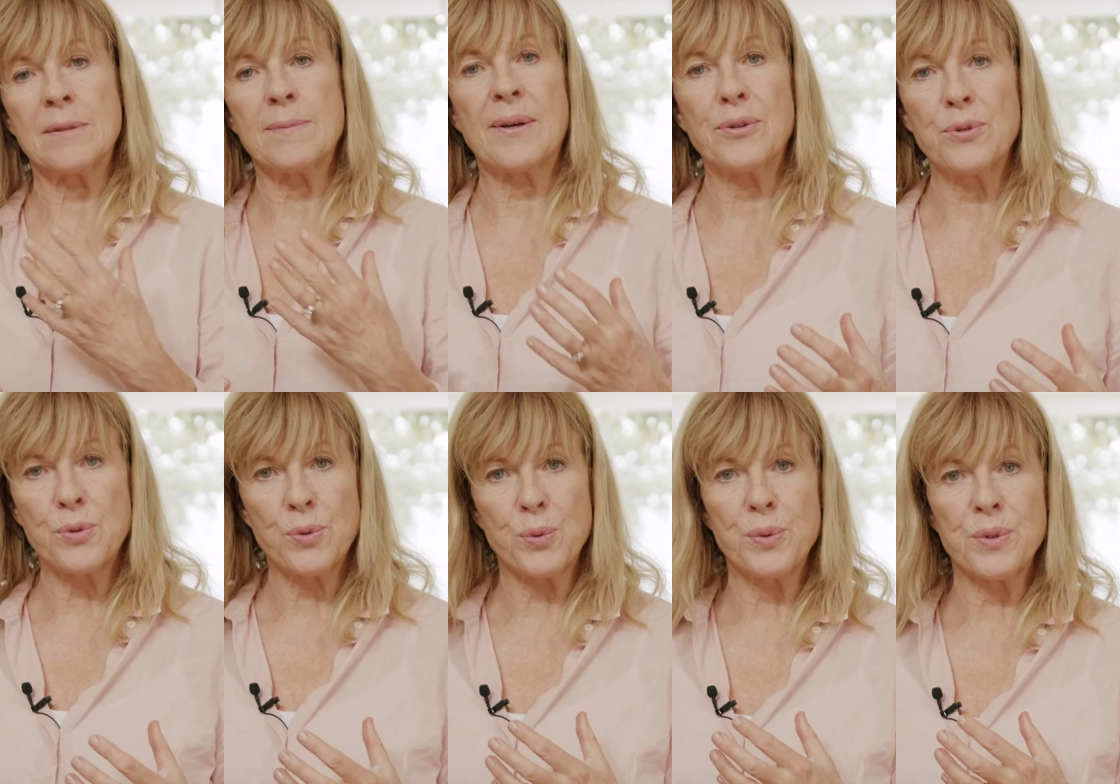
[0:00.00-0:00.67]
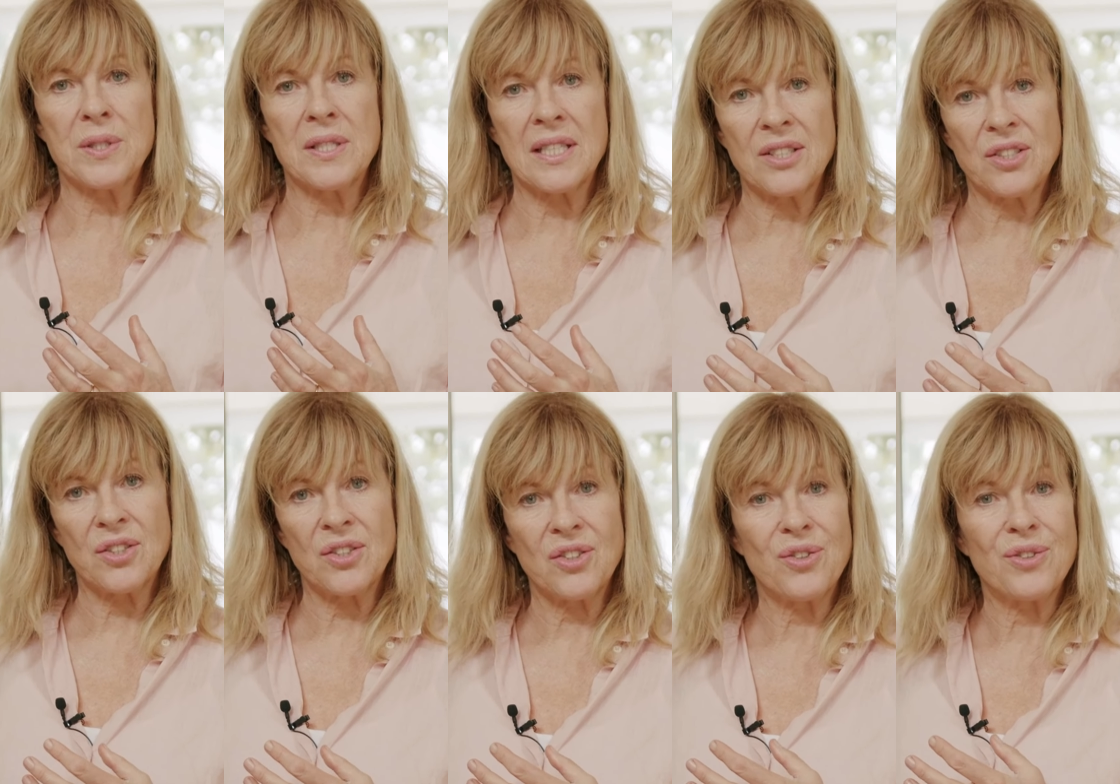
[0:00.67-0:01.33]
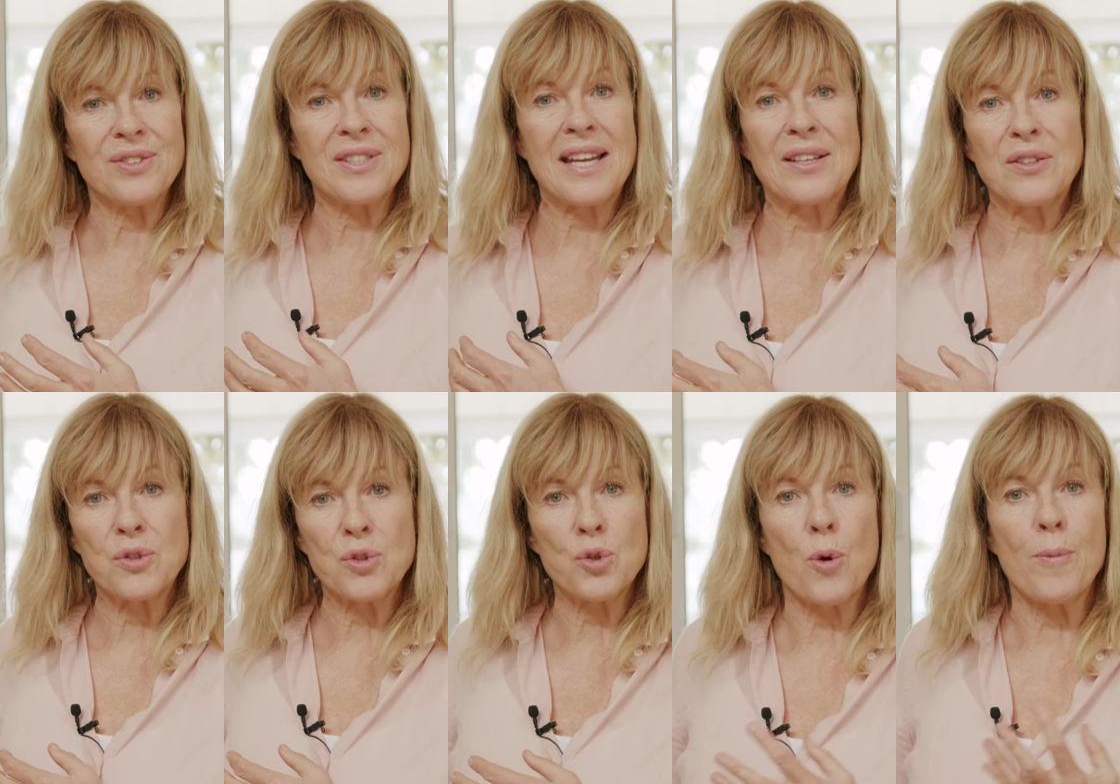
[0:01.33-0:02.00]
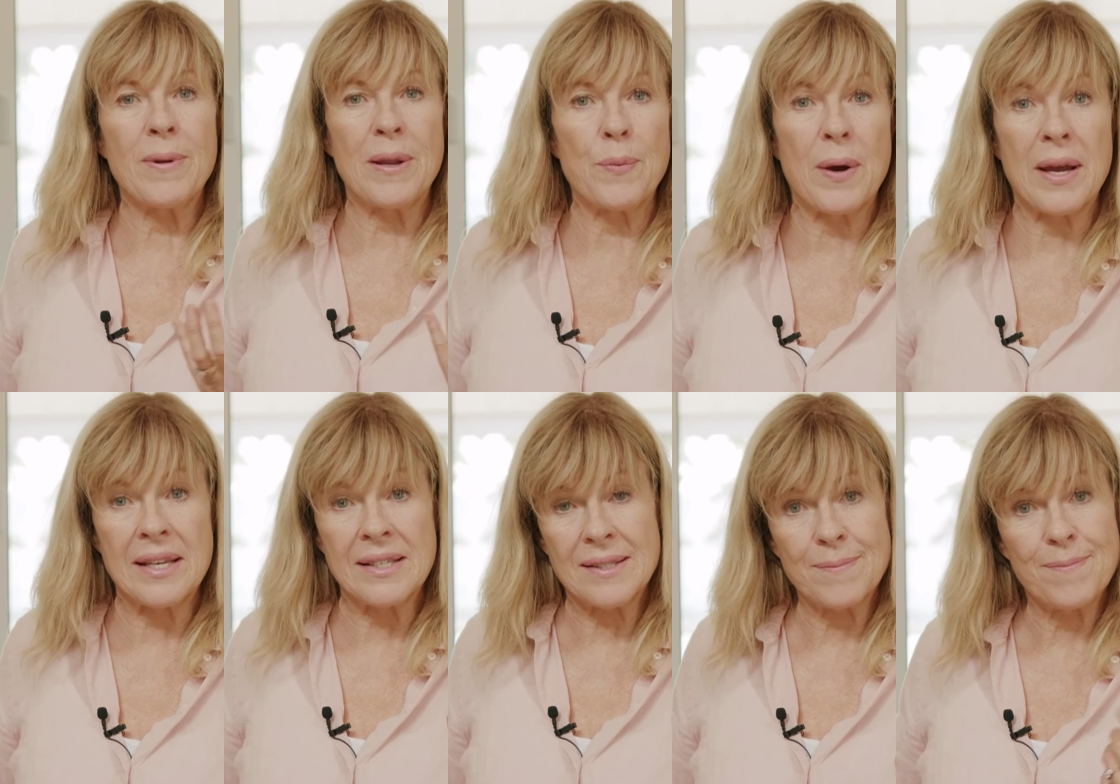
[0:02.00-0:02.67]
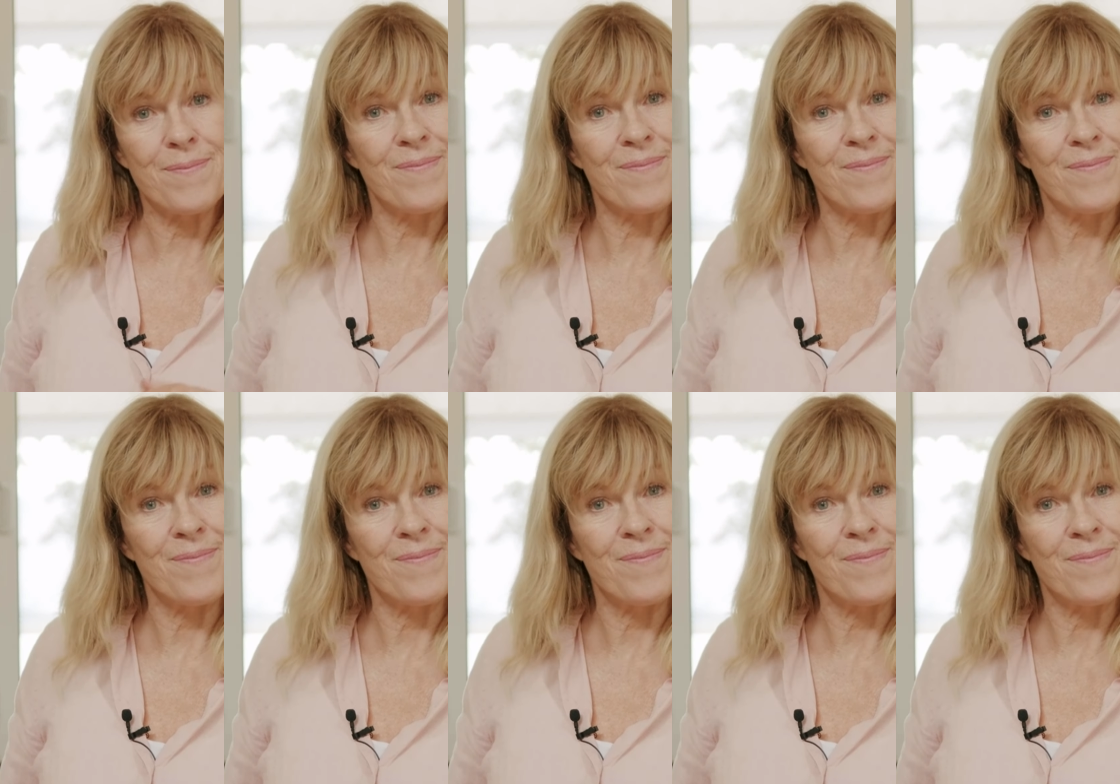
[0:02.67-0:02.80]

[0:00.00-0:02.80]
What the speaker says: tomato sauce that you can take in so many ways.